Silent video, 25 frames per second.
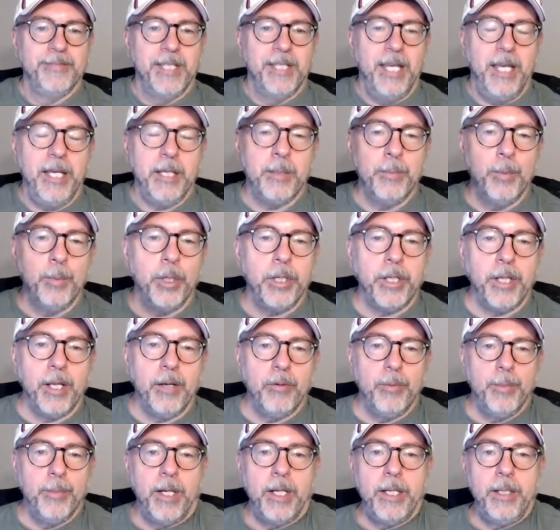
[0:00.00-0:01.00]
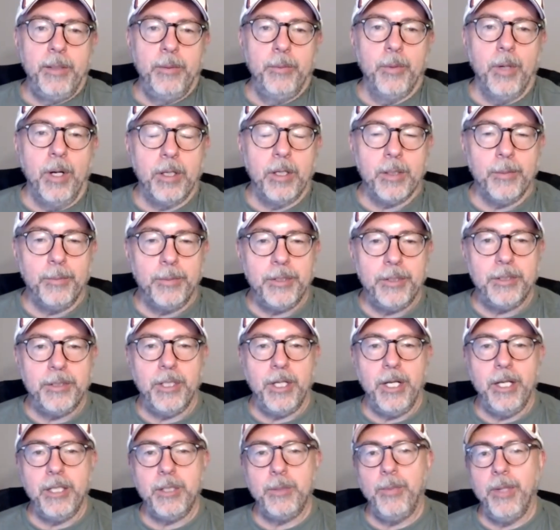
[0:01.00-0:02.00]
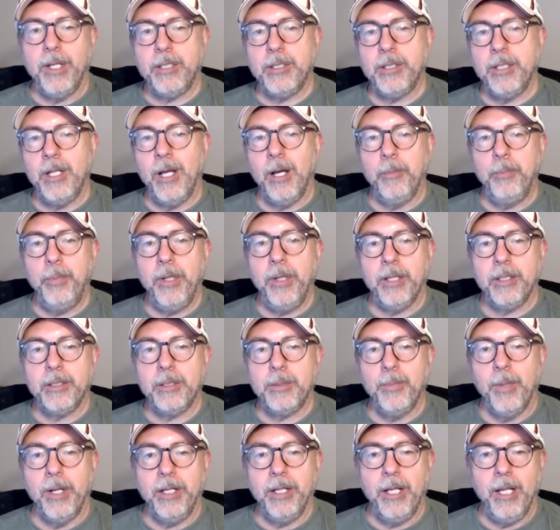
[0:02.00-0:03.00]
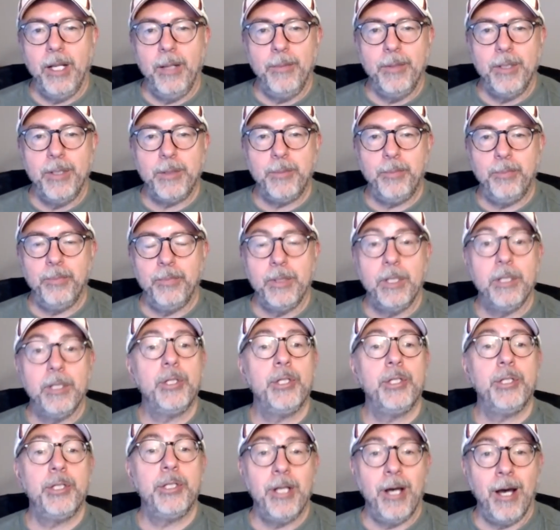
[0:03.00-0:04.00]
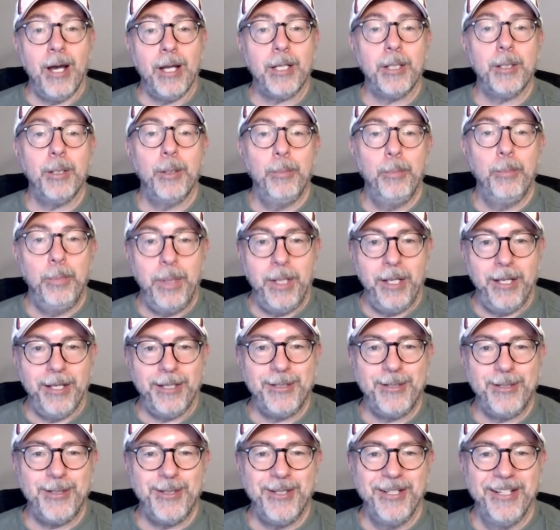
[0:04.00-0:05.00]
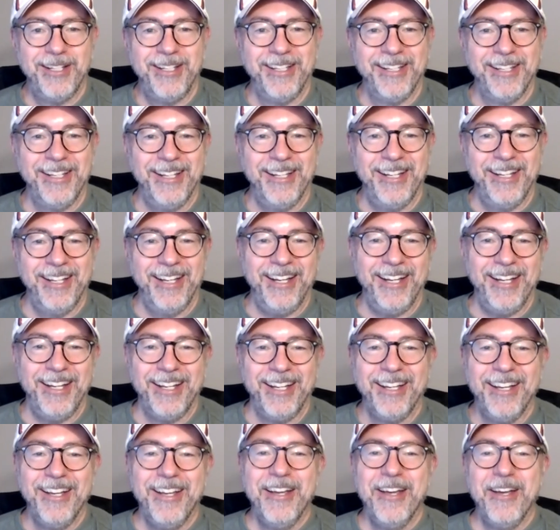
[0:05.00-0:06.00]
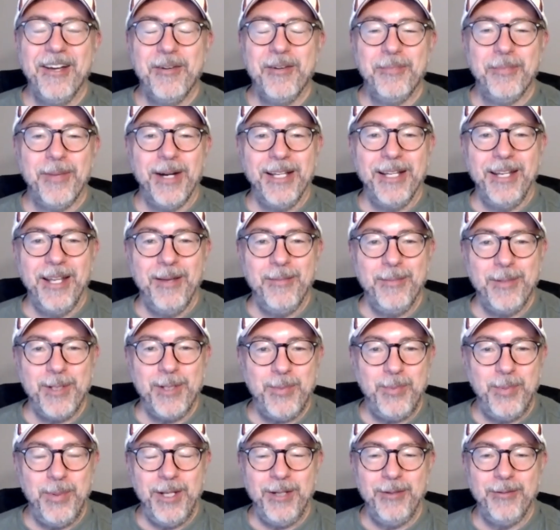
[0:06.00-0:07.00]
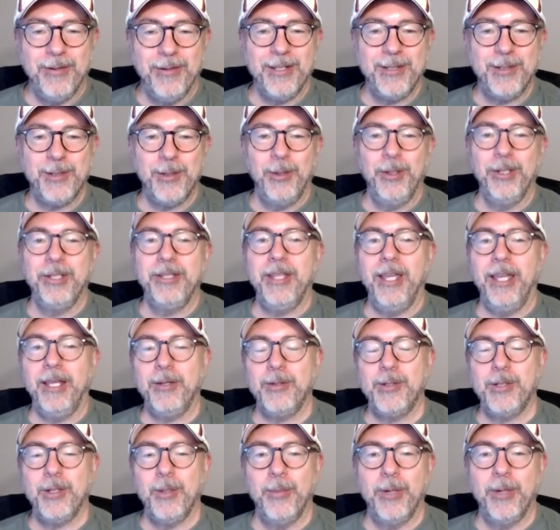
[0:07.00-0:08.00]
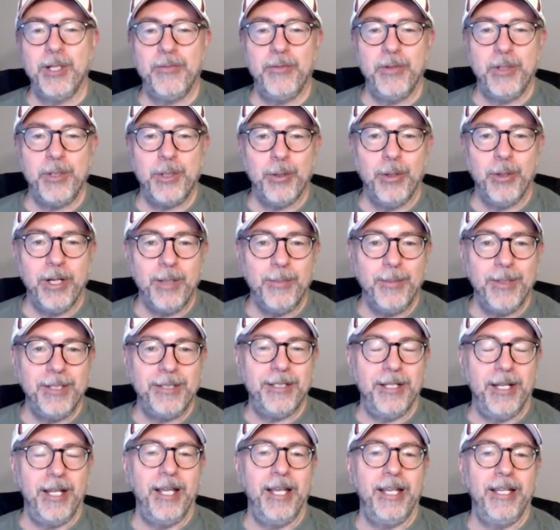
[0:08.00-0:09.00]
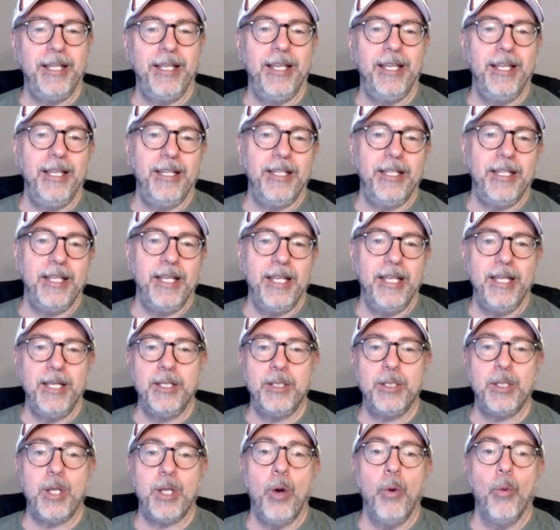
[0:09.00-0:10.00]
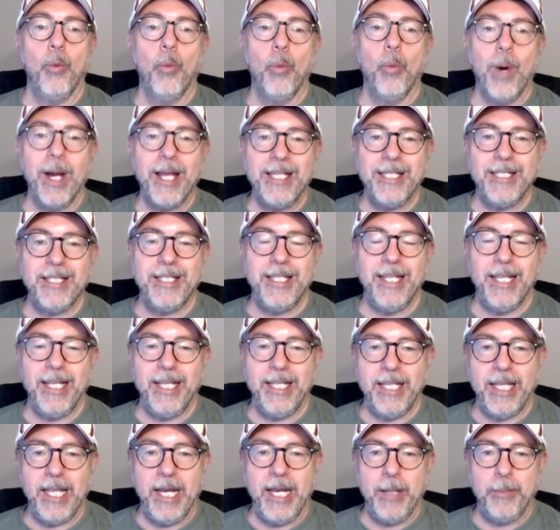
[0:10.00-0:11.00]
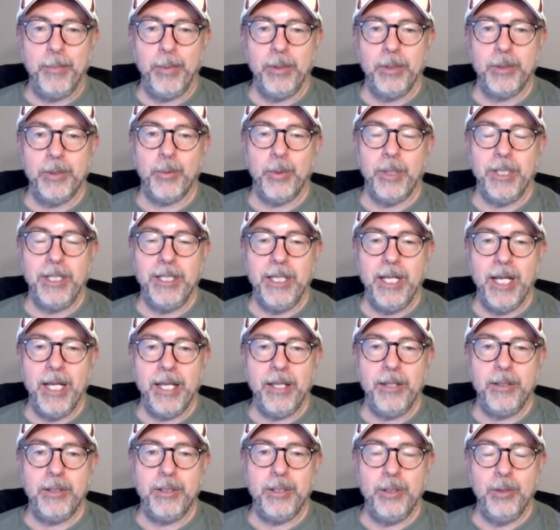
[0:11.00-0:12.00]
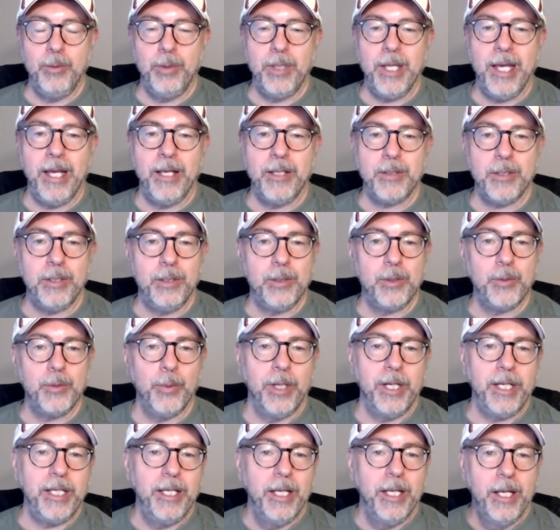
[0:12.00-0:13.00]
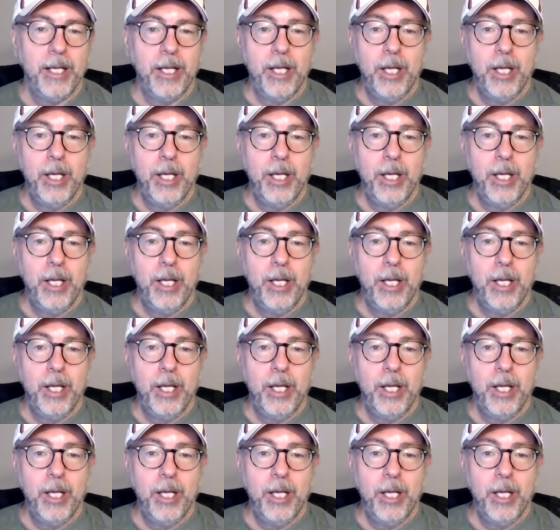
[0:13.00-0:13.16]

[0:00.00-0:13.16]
Hey, good morning, everybody. Welcome to today's Best Stock Picks. My name is Stock Picks. My name is Pete Renzulli. Thank you so much for joining me today. It is Wednesday, April twenty-ninth, two thousand twenty.